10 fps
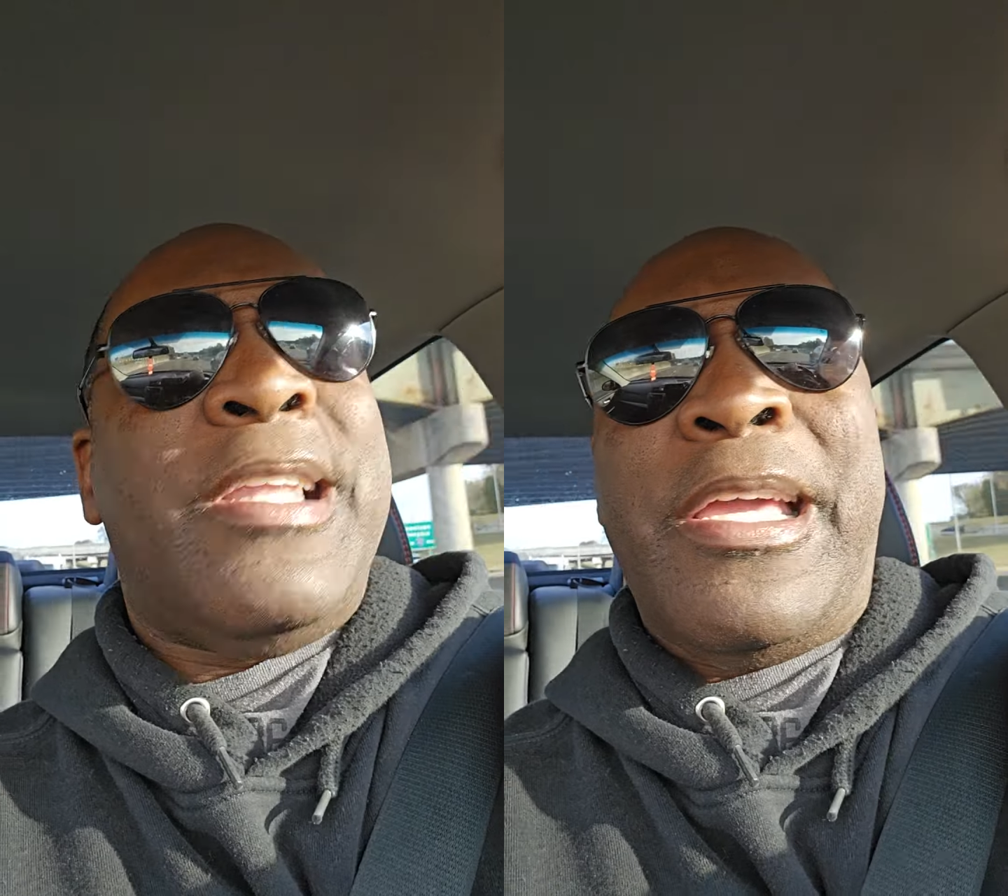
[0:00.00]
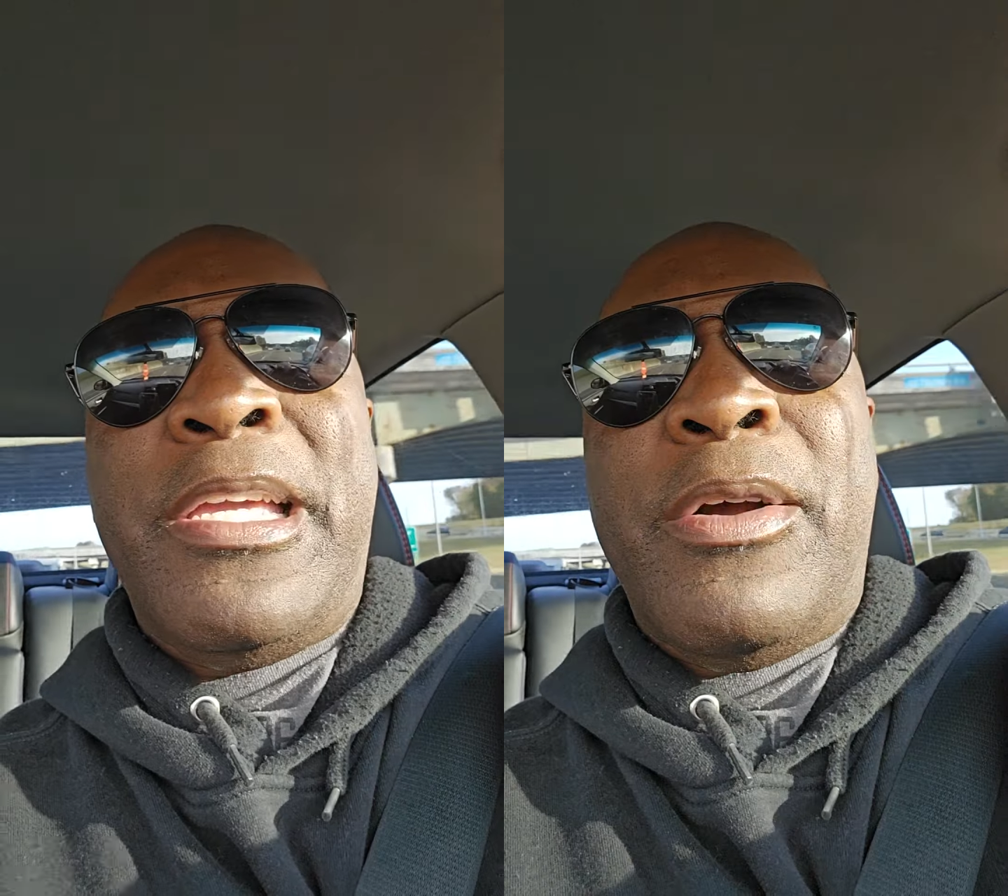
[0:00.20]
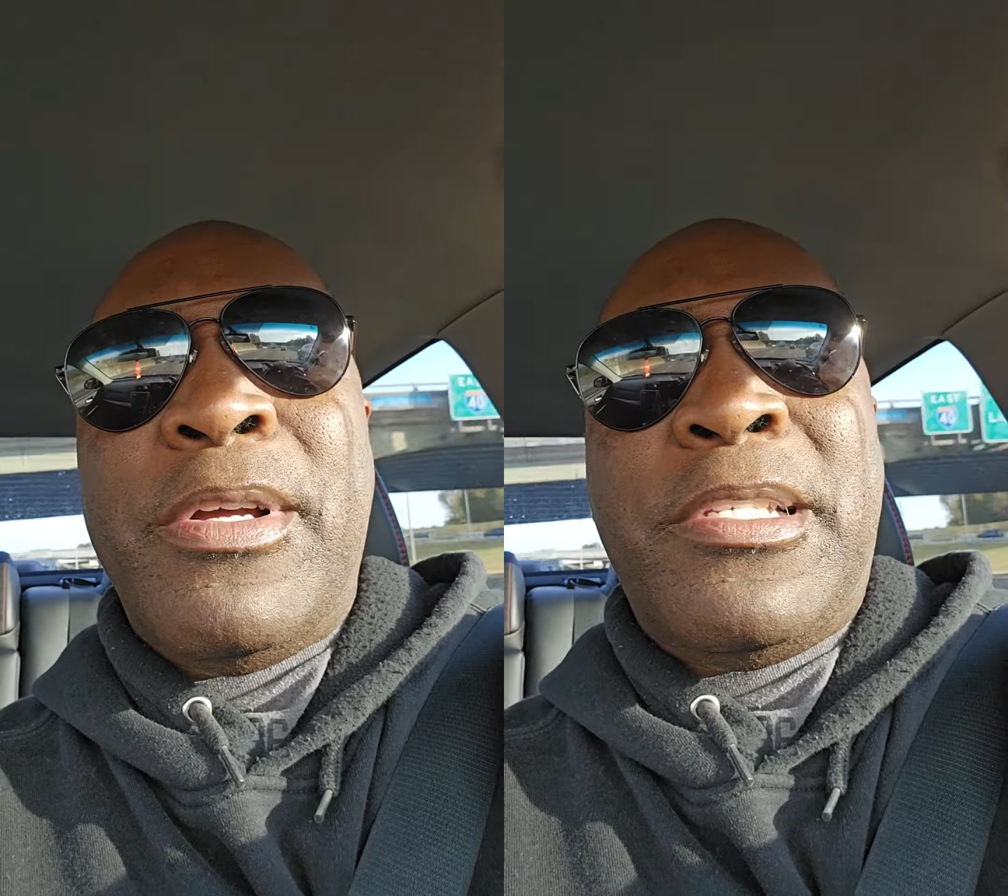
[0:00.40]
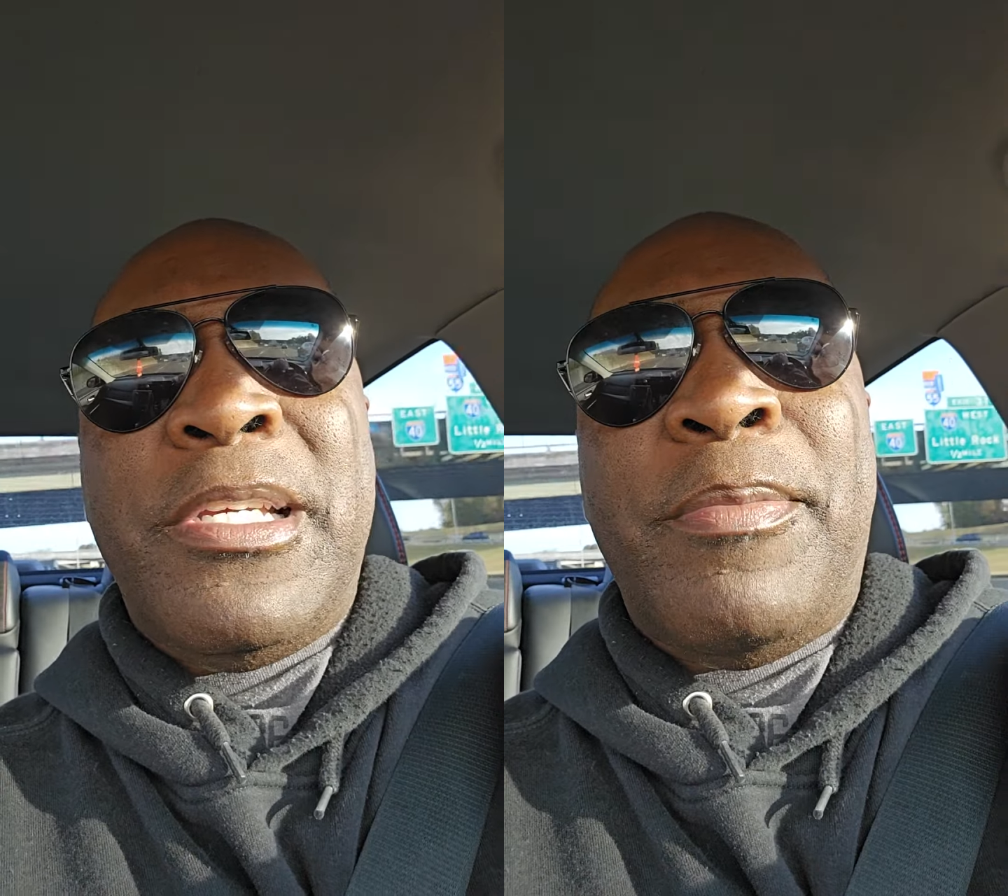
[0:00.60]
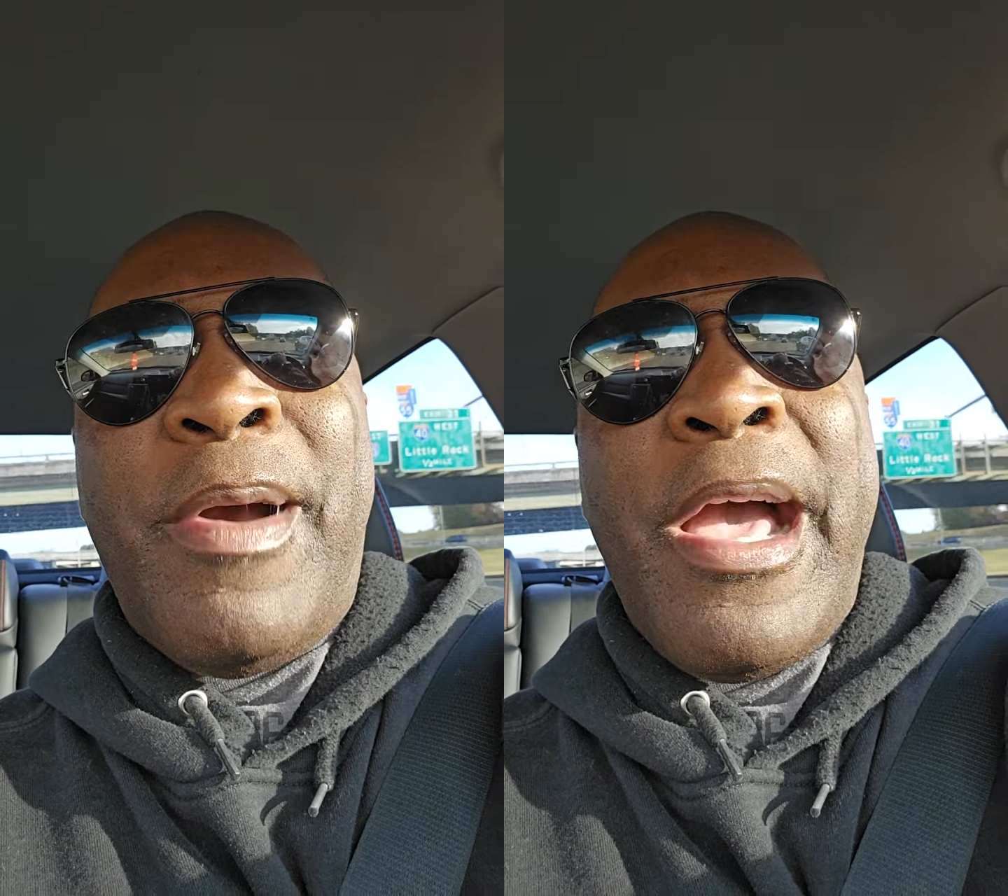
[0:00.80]
Now you're going to
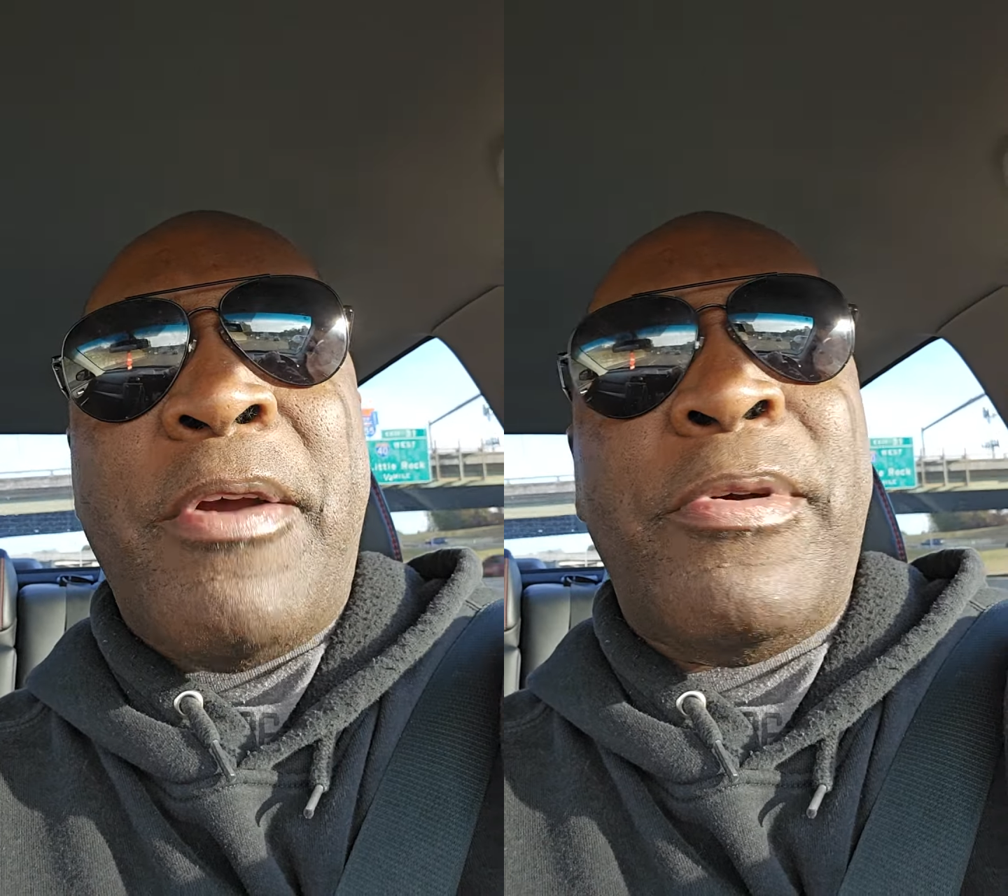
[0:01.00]
your bye